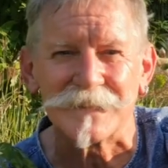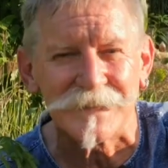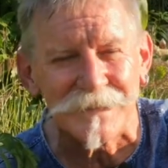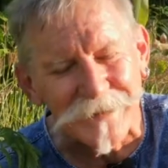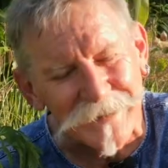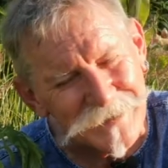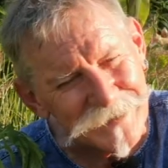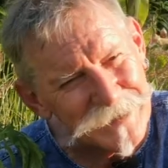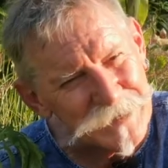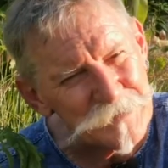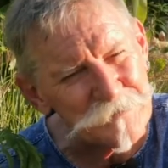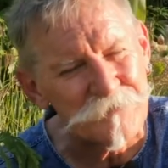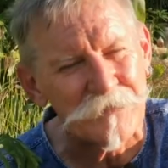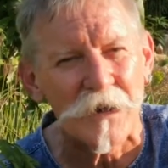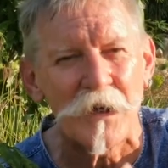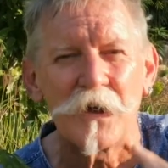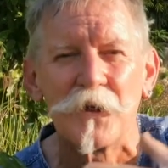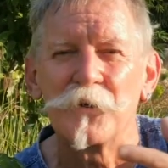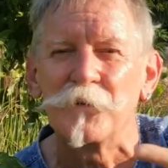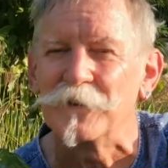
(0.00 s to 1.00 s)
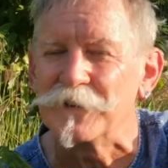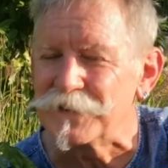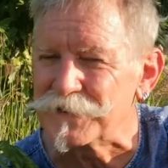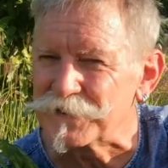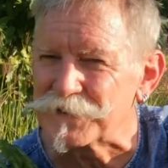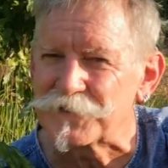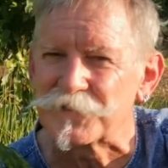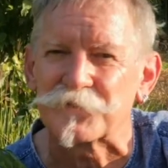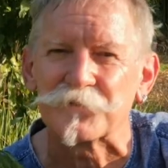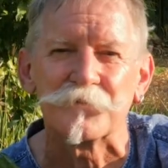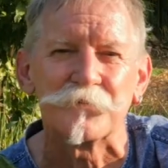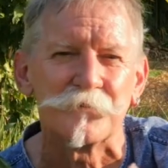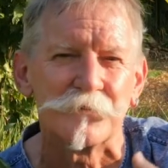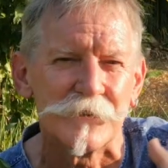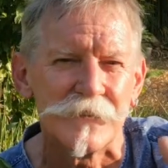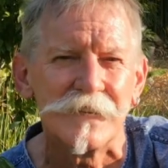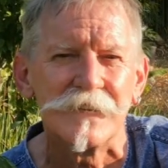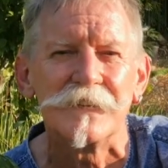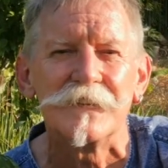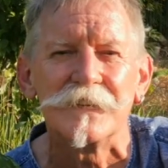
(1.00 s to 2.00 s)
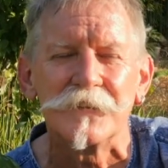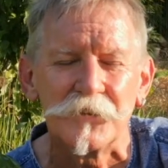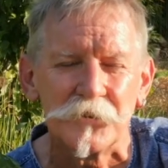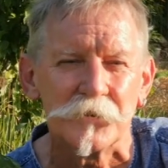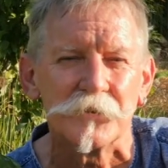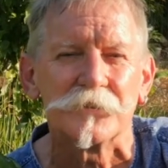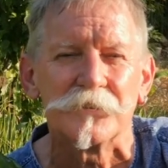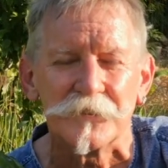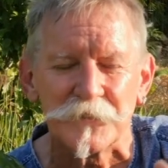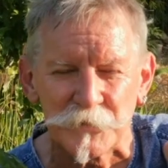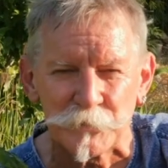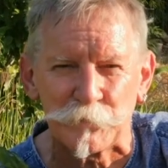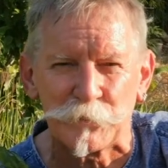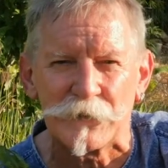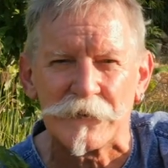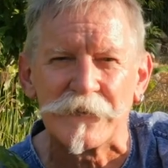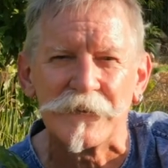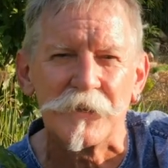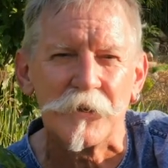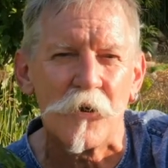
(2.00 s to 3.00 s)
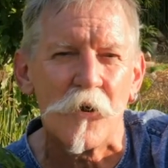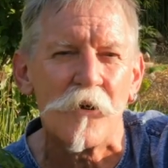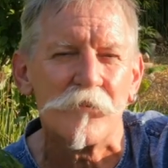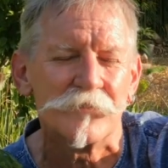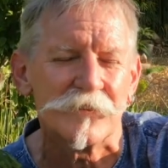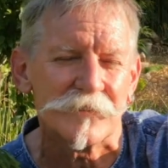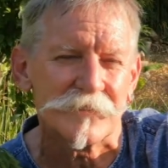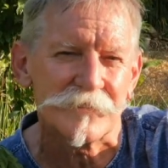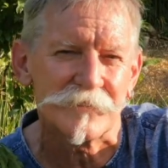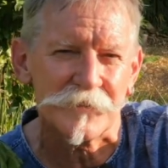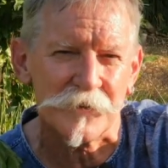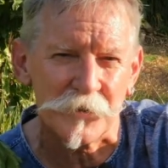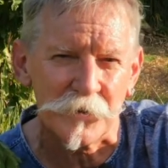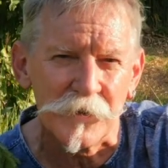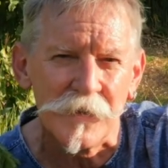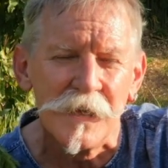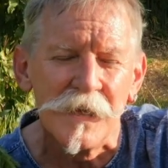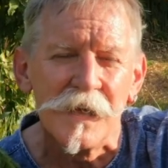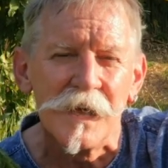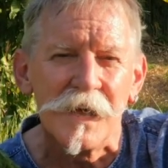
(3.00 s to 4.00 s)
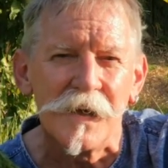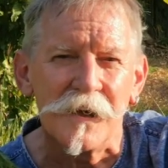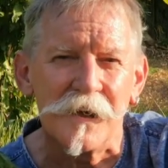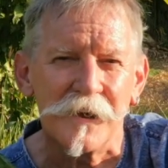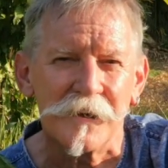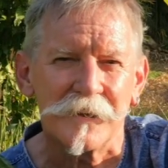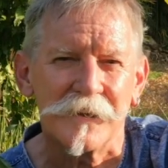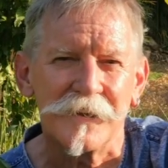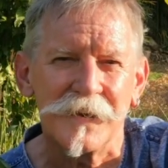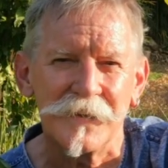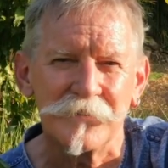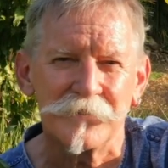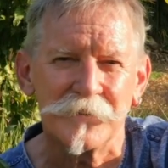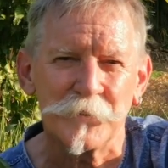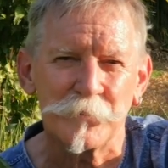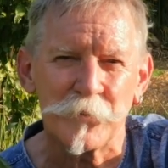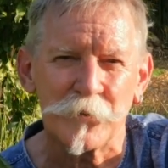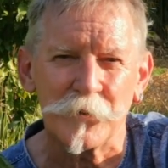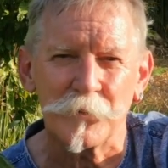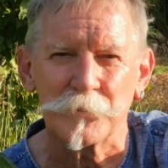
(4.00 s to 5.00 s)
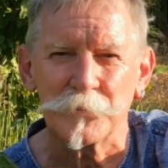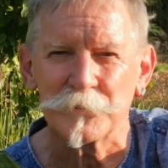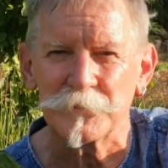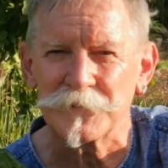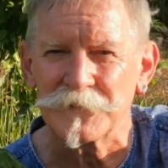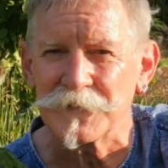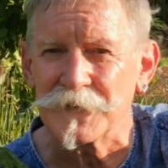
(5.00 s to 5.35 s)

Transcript: and the airflow is really good. There's plenty of it, so I don't have any problems